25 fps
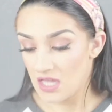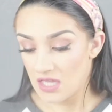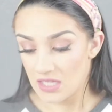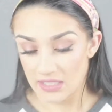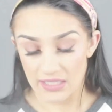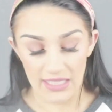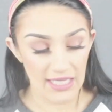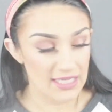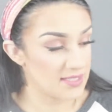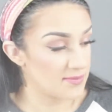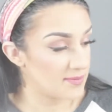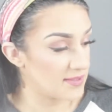
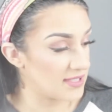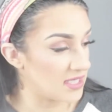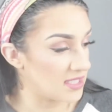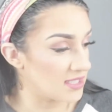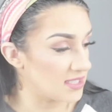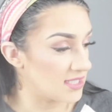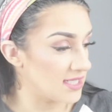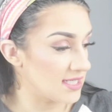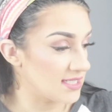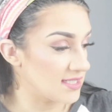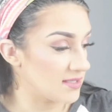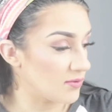Last but not
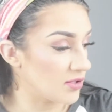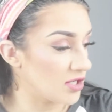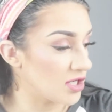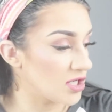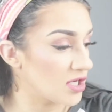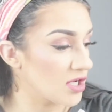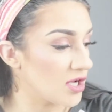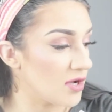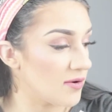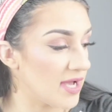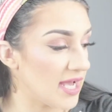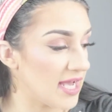least, we're
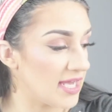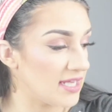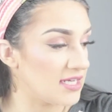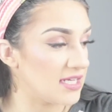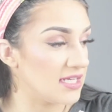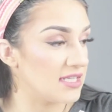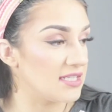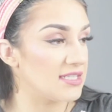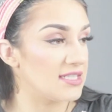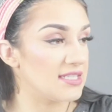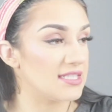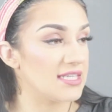gonna go ahead
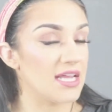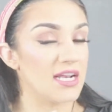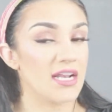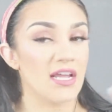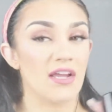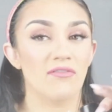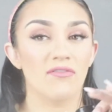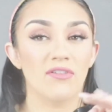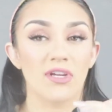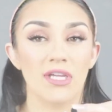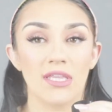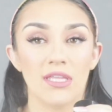and set
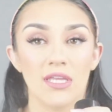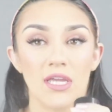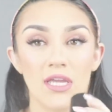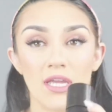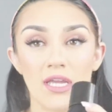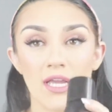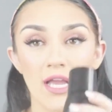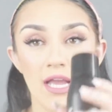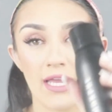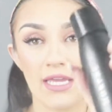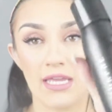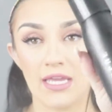
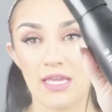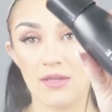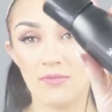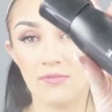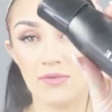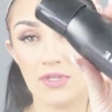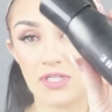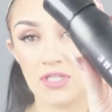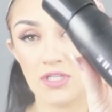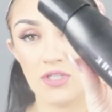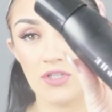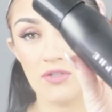everything. I am
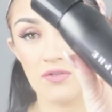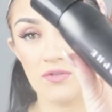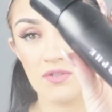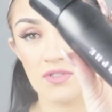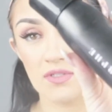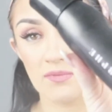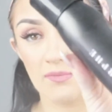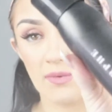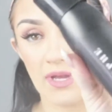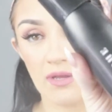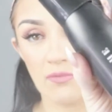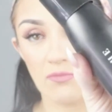gonna
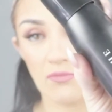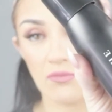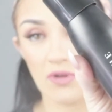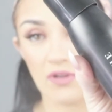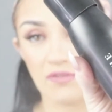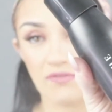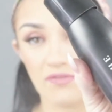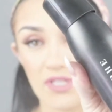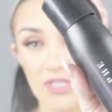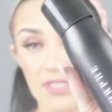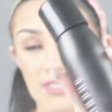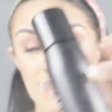use my
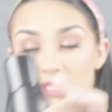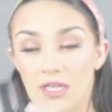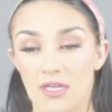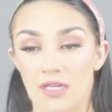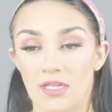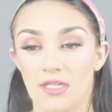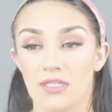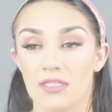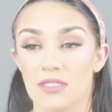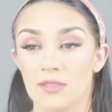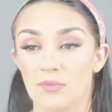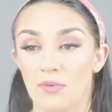Morphe
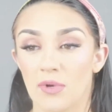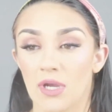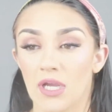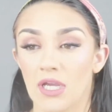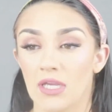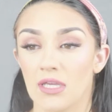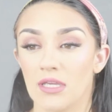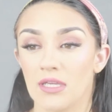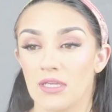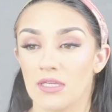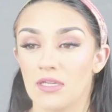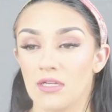setting spray
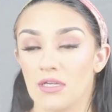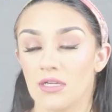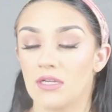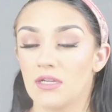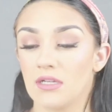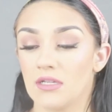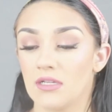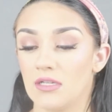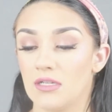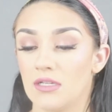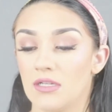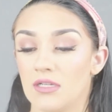
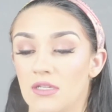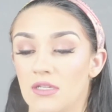here.